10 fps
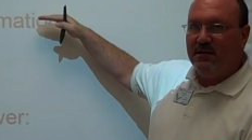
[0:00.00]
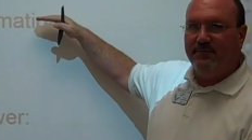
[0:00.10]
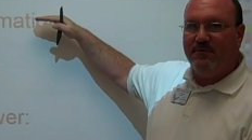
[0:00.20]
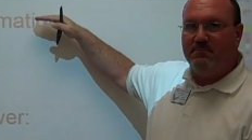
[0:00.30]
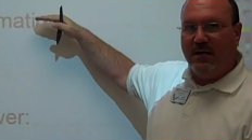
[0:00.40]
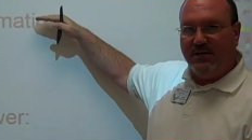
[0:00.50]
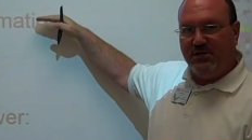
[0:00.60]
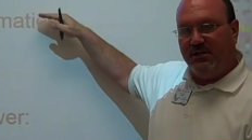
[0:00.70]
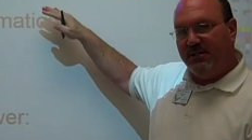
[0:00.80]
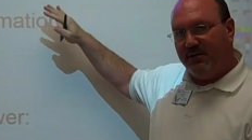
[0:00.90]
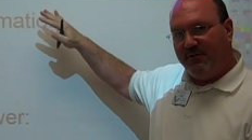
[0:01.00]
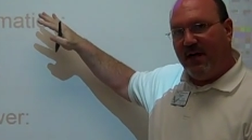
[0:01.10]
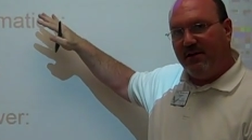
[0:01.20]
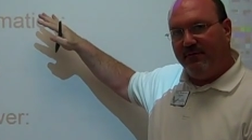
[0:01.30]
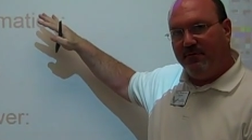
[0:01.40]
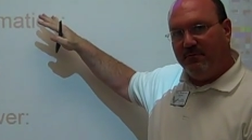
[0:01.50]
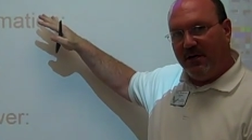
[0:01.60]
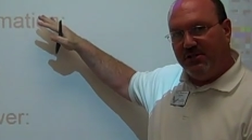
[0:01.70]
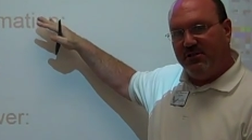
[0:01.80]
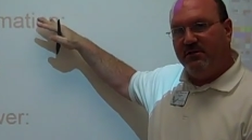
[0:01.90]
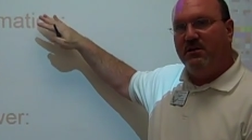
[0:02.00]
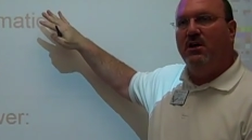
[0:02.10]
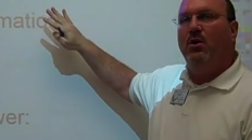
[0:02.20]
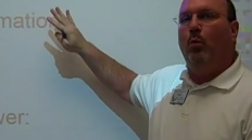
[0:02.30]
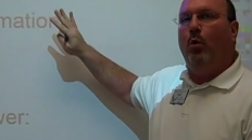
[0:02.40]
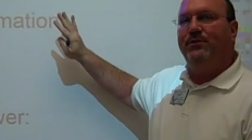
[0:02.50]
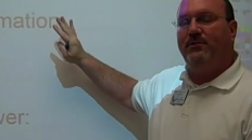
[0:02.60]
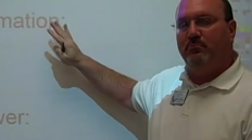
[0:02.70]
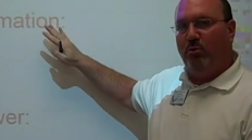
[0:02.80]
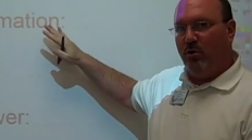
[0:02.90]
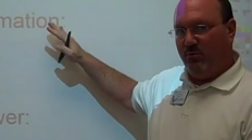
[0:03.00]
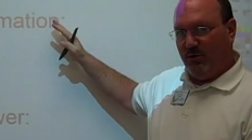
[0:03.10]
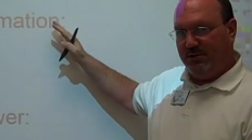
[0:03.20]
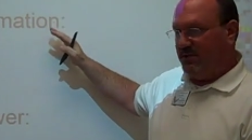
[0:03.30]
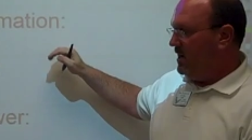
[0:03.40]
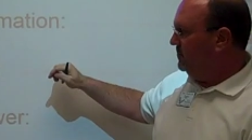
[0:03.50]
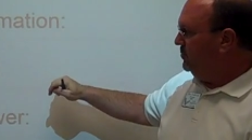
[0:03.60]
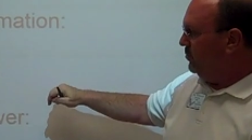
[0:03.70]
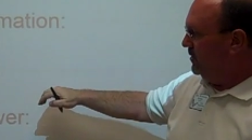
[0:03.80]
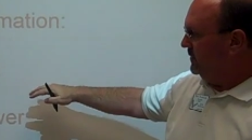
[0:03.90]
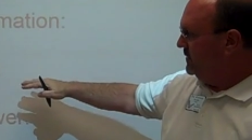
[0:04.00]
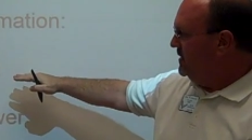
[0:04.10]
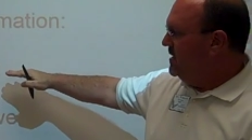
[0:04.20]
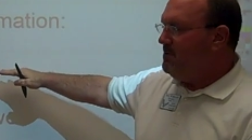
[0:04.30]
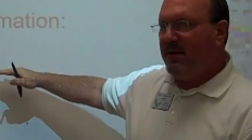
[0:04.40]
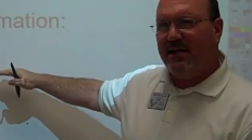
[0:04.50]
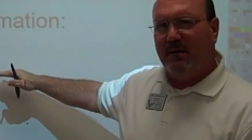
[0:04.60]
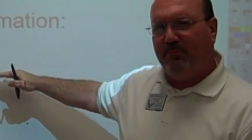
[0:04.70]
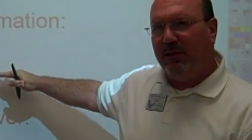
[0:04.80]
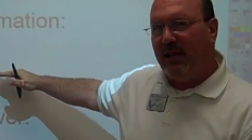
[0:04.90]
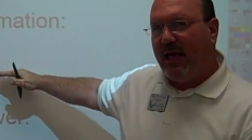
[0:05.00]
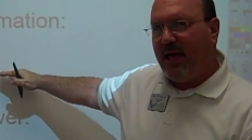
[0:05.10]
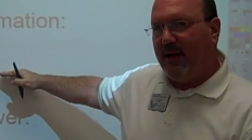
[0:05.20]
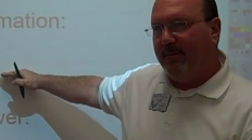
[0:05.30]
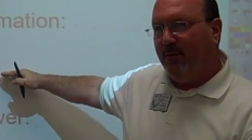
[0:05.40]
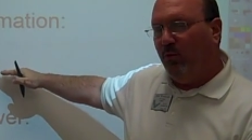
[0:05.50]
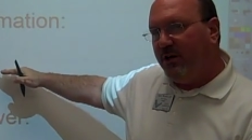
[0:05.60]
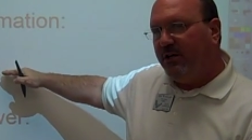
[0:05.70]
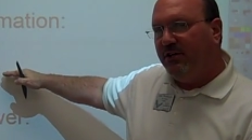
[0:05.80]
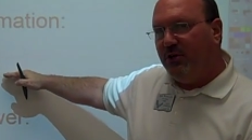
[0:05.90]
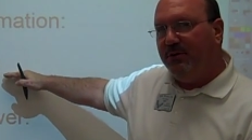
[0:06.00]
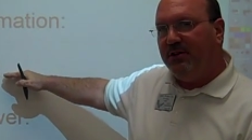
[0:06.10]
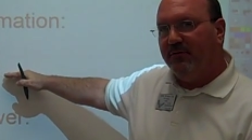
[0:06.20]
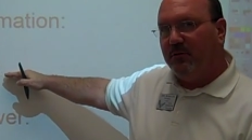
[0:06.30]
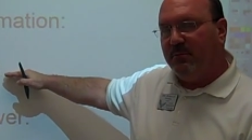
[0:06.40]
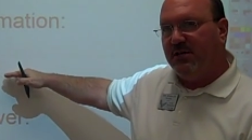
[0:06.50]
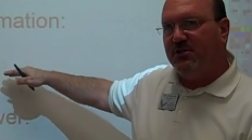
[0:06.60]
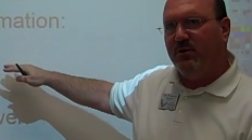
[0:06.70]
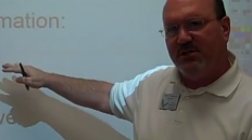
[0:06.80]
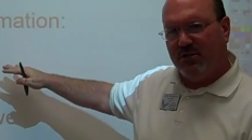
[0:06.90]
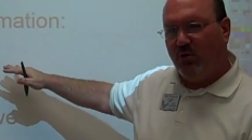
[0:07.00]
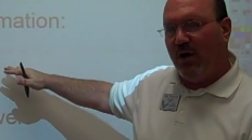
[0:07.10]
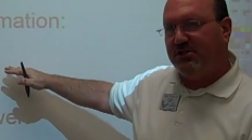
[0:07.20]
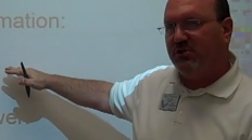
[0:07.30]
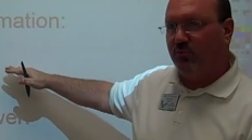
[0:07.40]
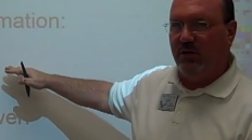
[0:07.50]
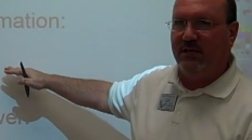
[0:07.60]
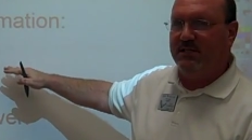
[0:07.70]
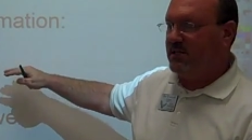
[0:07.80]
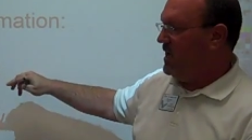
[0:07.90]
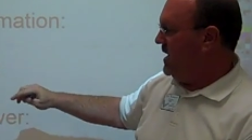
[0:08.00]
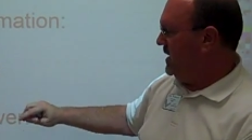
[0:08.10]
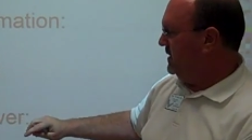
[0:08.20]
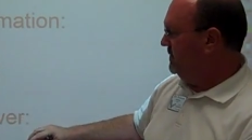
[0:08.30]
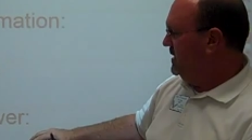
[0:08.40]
the information, identify the information, what's important, what's not important. Make a plan. What are you going to do with the information? What is the question really saying?